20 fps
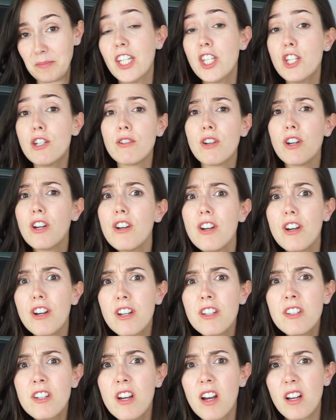You
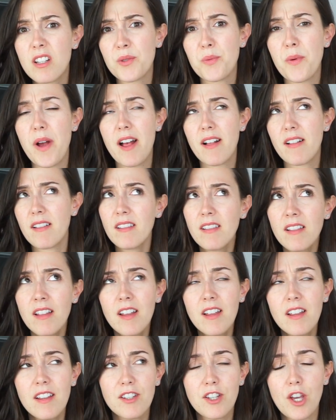could as well
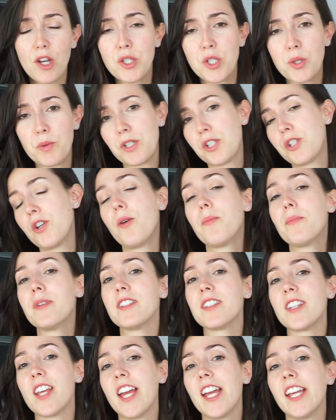go to a shop
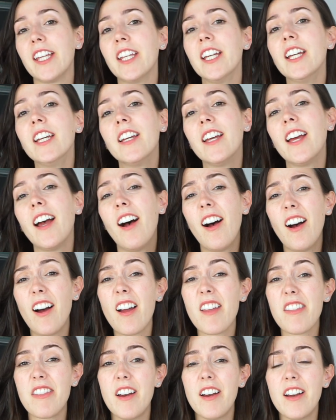and say,
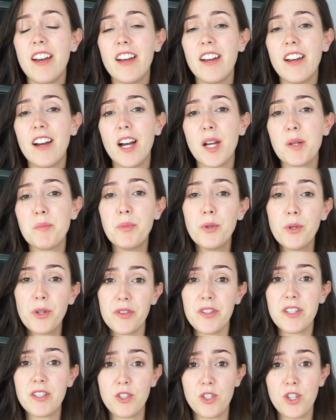hi there, I
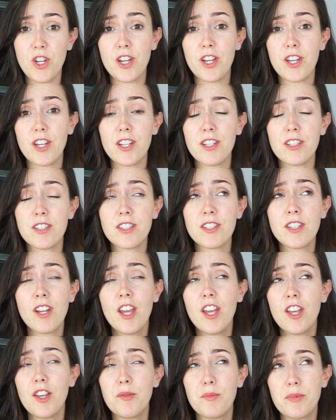bought this shirt,
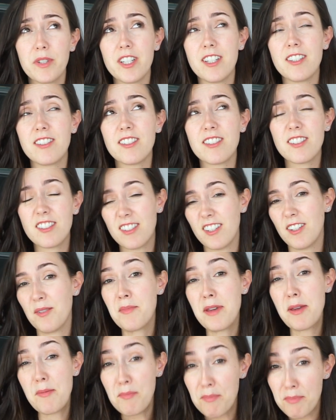but it's a
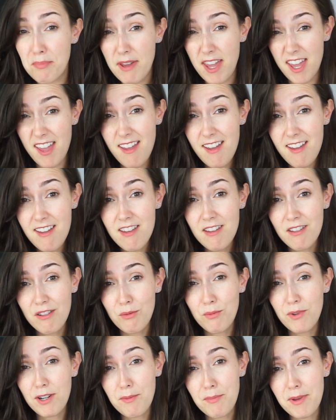bit big.
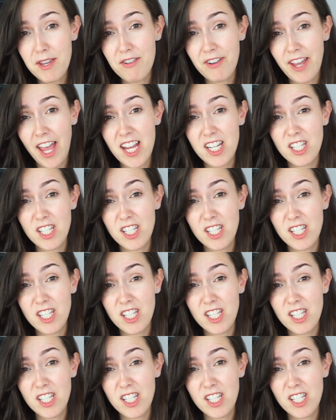Would it be okay